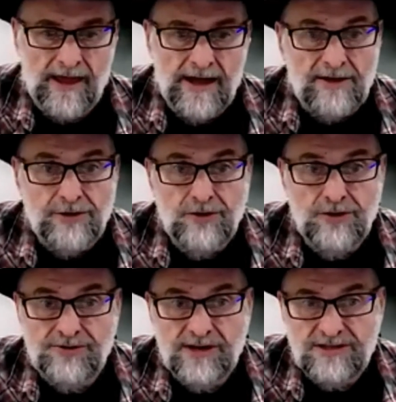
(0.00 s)
Right.
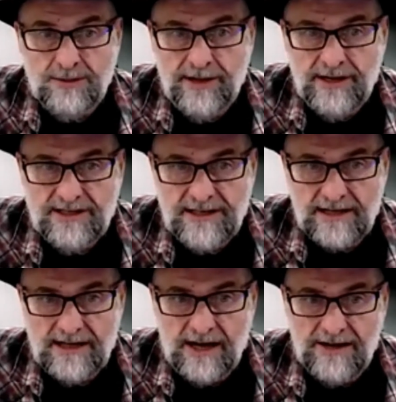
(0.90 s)
Nutrients are being
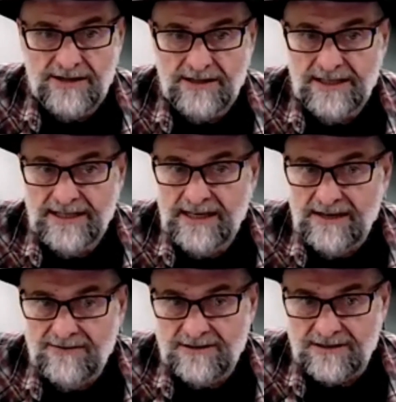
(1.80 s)
sucked out of the
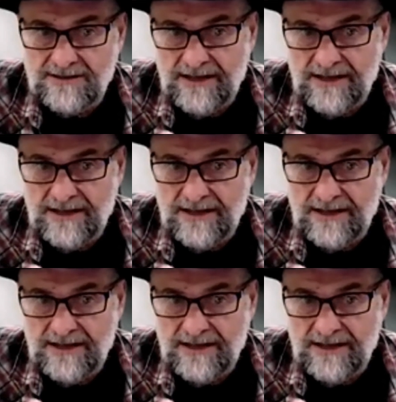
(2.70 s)
leaves.